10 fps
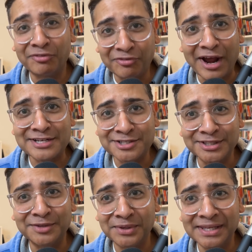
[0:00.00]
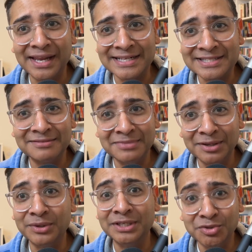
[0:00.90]
fragile than we'd like to admit.
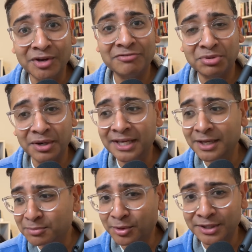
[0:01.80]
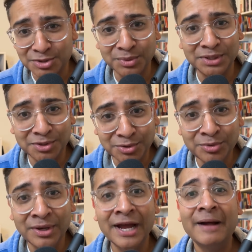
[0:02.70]
We do have breaking points. We do
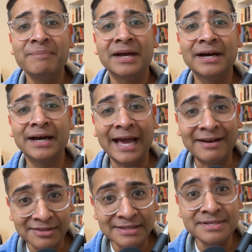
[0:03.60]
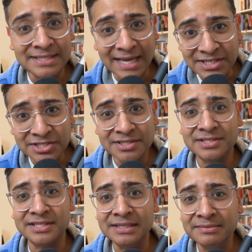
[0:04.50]
have limitations
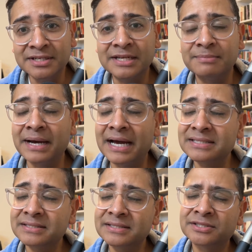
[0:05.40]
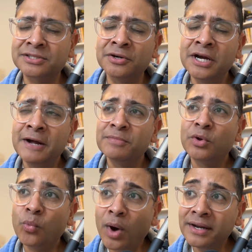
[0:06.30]
and limited capacities. So
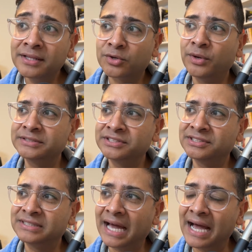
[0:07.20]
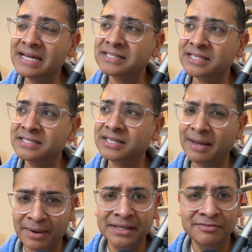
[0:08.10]
one of the questions to ask is, am
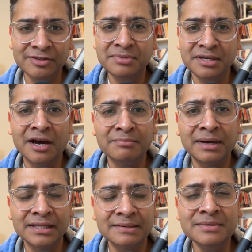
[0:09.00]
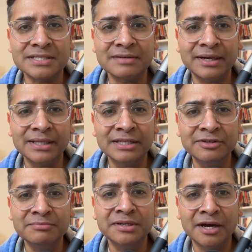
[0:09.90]
I living beyond my limits? Am I living
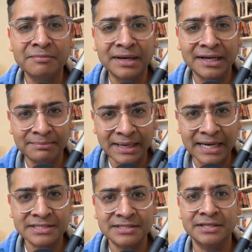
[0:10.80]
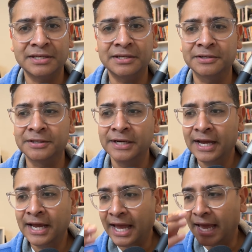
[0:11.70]
beyond my capacity here?
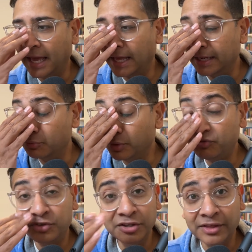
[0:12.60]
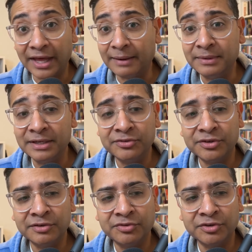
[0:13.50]
And we feel that. I mean,
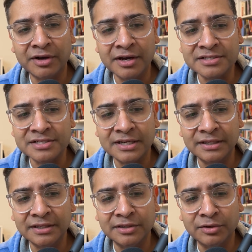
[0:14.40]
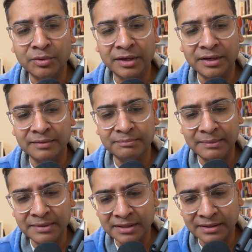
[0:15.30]
if you're honest,
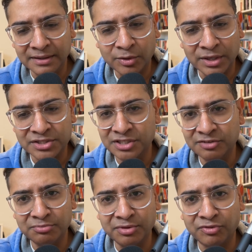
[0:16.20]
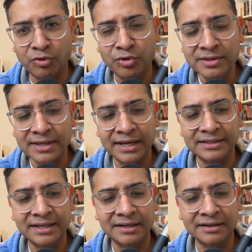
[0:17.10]
maybe a question even before that, a
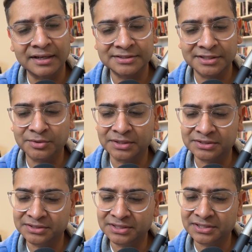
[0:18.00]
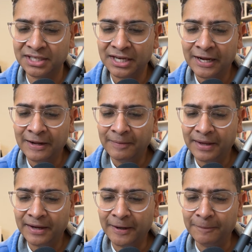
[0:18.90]
diagnostic question is,
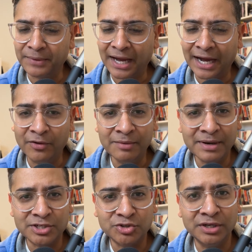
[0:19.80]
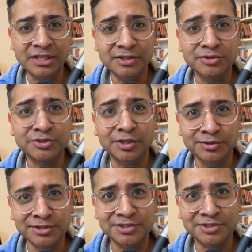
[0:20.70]
how am I treating those
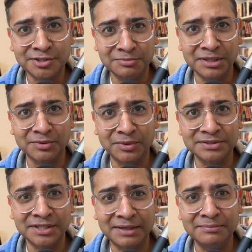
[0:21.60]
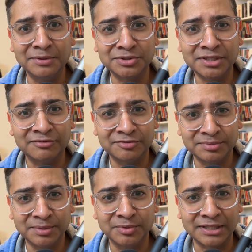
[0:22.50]
closest to me, the ones that I'm most comfortable
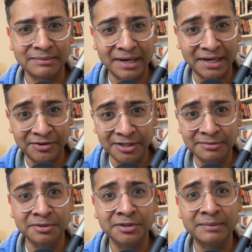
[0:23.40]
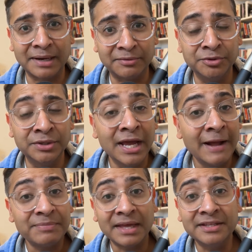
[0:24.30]
with? Am I irritable? Am I rude?
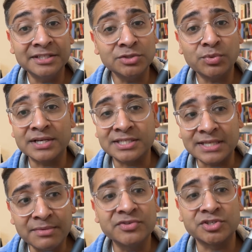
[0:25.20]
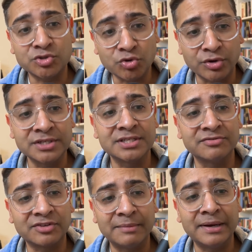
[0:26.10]
And this is why some of the stories that have
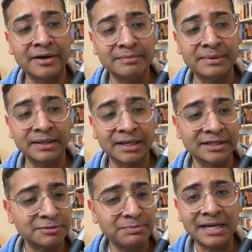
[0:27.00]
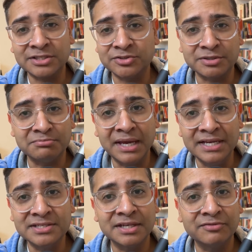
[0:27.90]
come out about like this pastor is
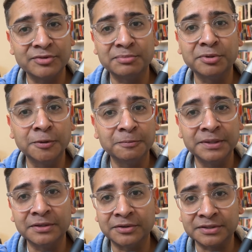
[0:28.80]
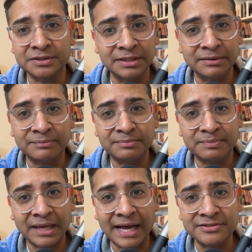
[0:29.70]
amazing from the pulpit or in
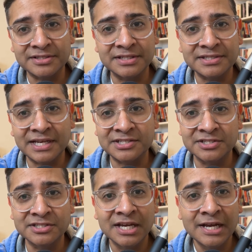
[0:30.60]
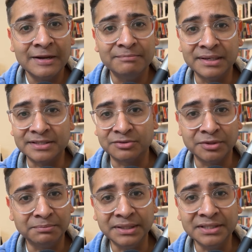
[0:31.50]
counseling sessions, but is a real
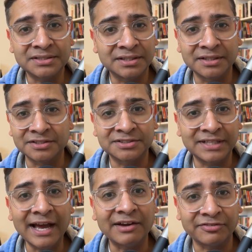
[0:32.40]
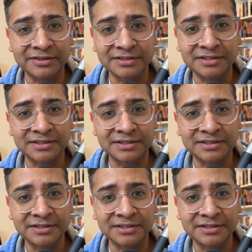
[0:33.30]
beast to their staff and to